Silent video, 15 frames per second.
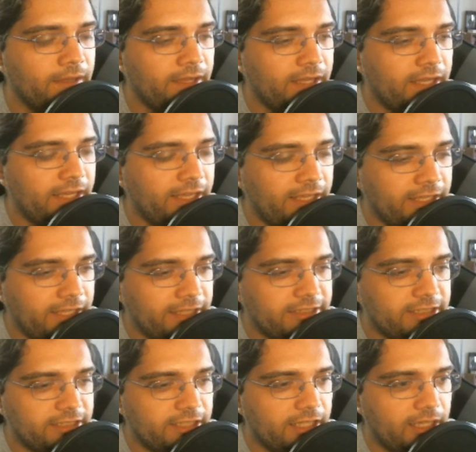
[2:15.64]

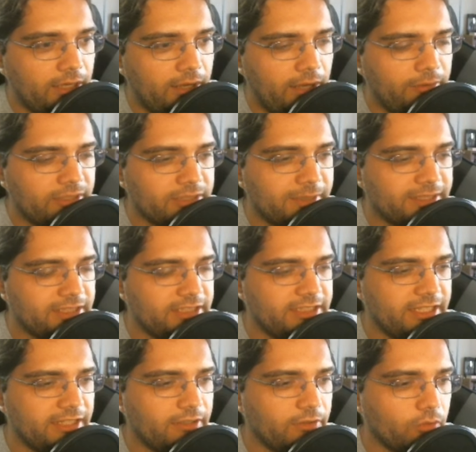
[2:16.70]
I would expect it to take
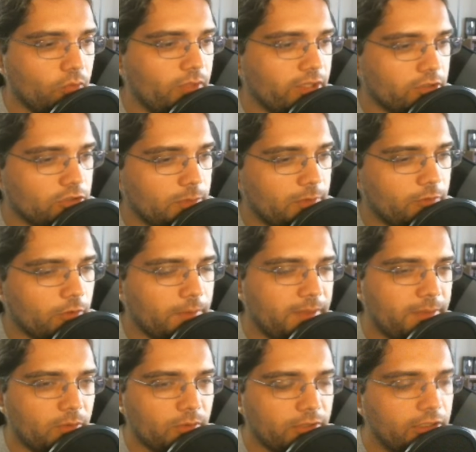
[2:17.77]
another week or two before
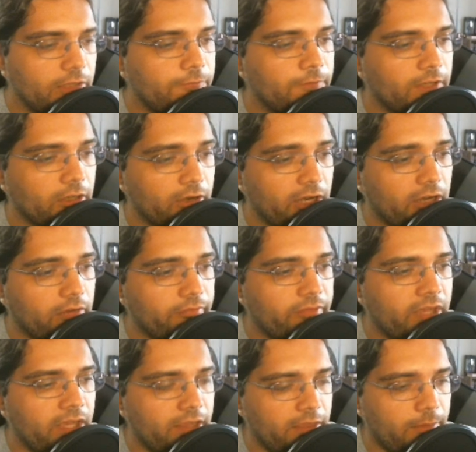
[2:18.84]
people really figure out
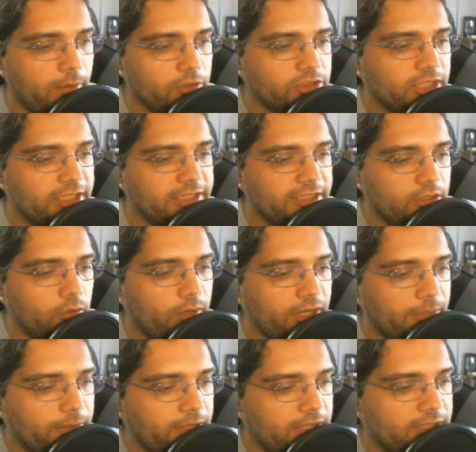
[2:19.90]
the most ideal way to
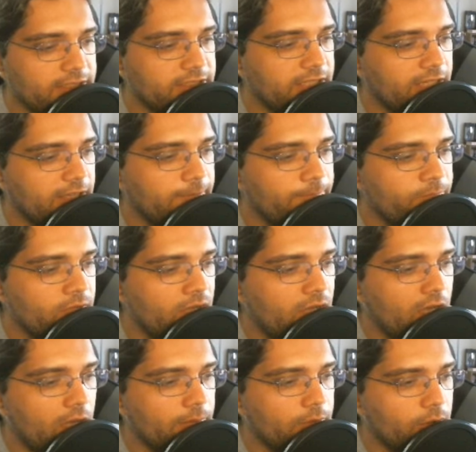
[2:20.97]
play this deck.
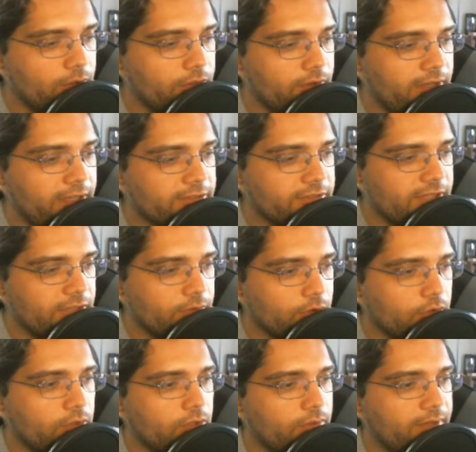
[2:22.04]
Going through the extra deck real
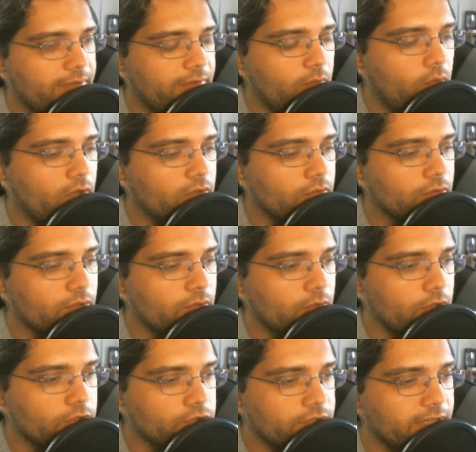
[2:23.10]
quick, we have the 1 Rudy
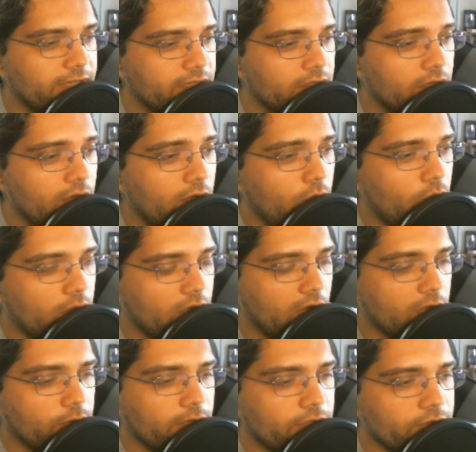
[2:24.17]
Rose Dragon, 1 Hot
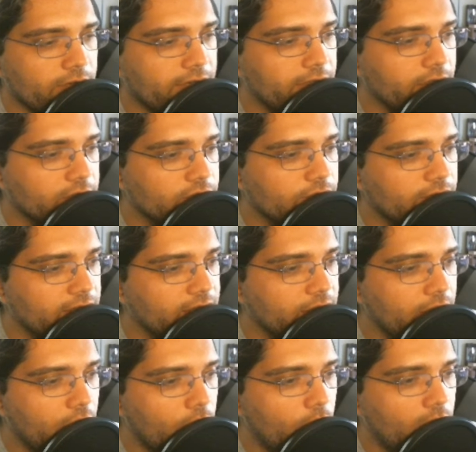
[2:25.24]
Red Dragon Archfiend,
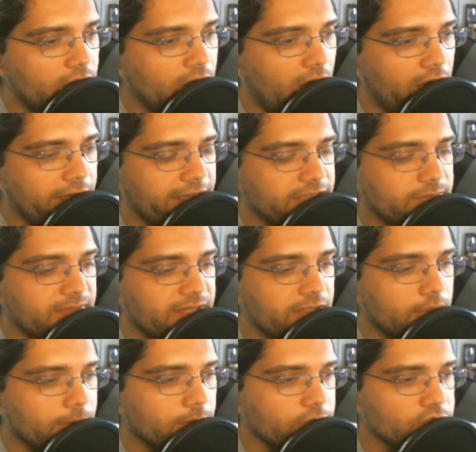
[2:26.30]
1 Odd Eyes Meteor
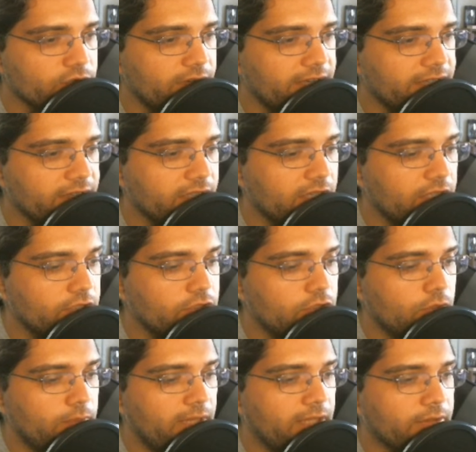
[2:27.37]
Burst Dragon, 2
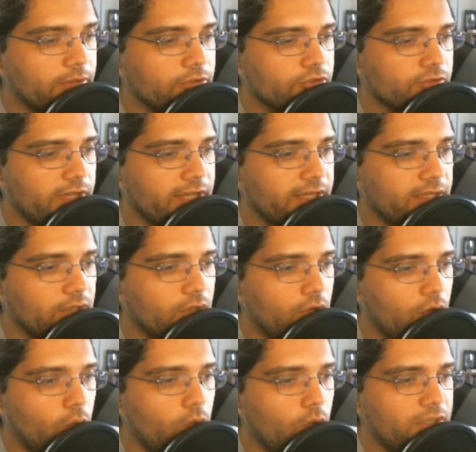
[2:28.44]
Black Rose Dragon,
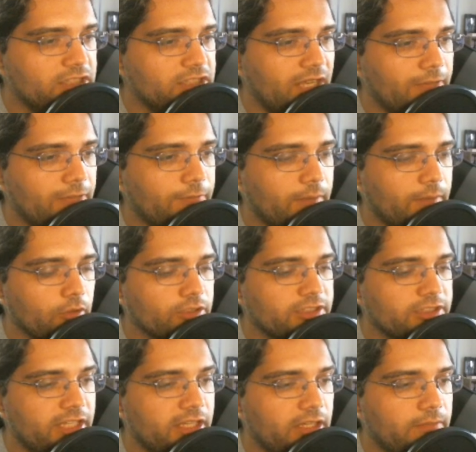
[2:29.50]
1 Psyframe Lord
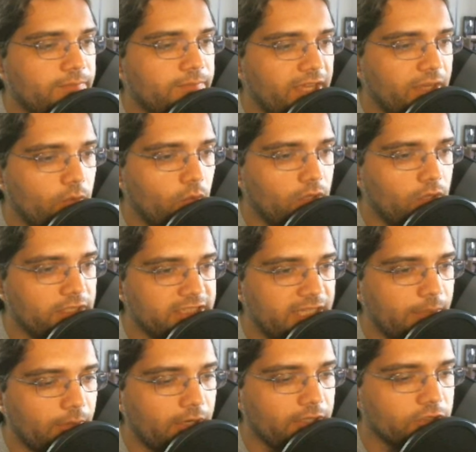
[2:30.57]
Zeta, and 1
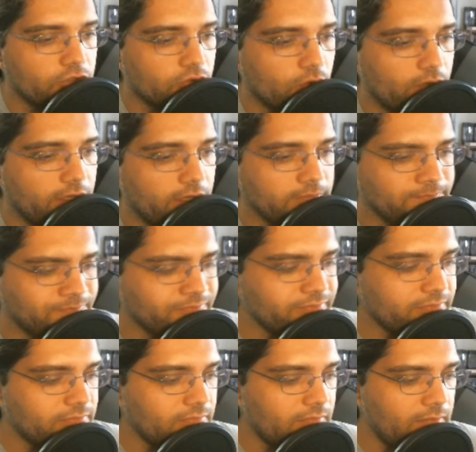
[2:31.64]
Samurai Destroyer.
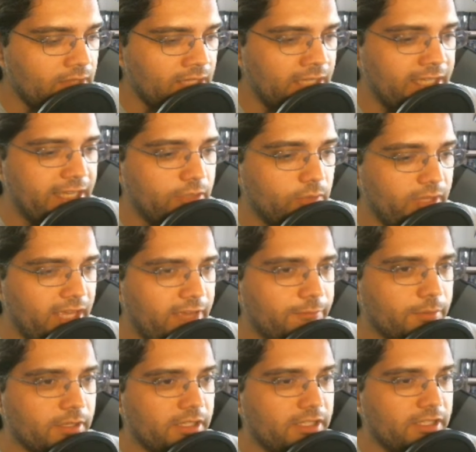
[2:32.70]
Again, we have
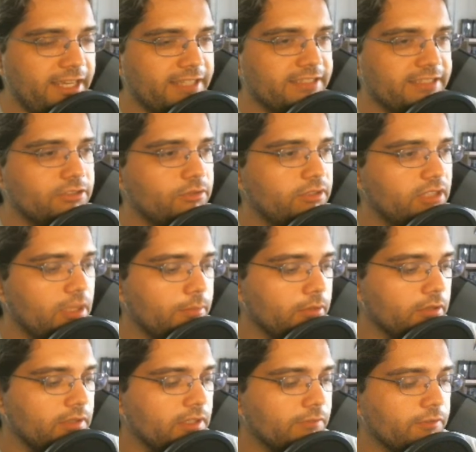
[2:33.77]
pretty good access to a number
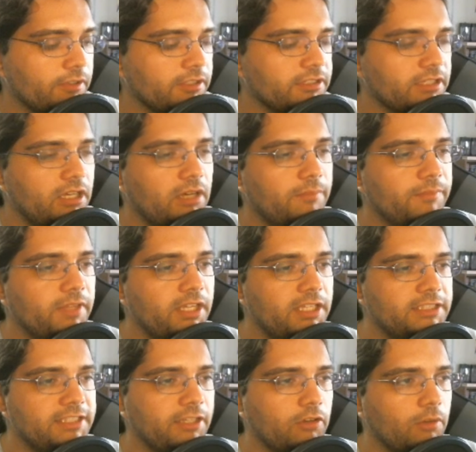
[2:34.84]
of different
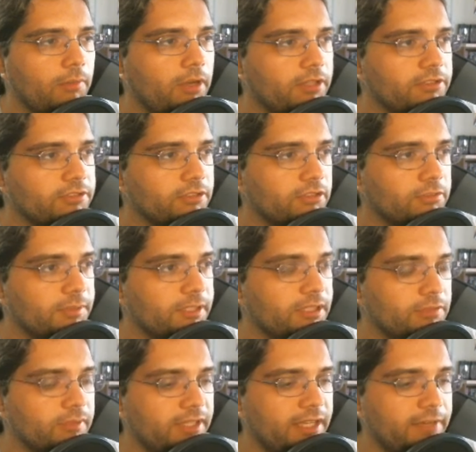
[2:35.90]
synchro monsters because
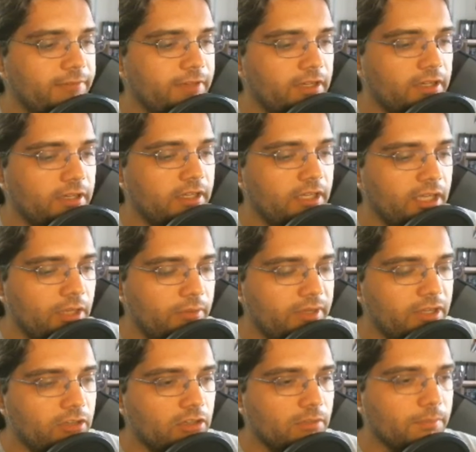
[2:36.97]
we have we can
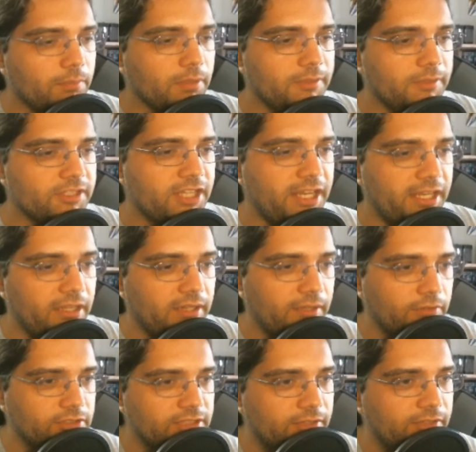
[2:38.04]
go into pretty much any level
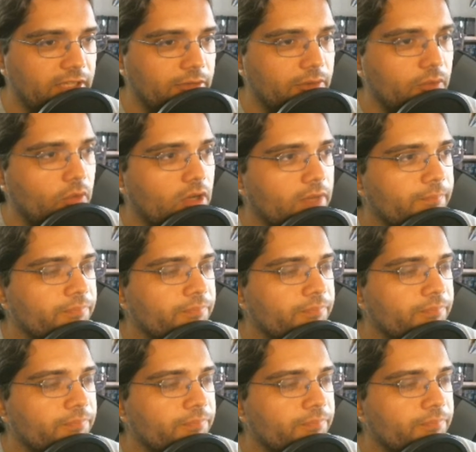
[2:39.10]
7 that we want.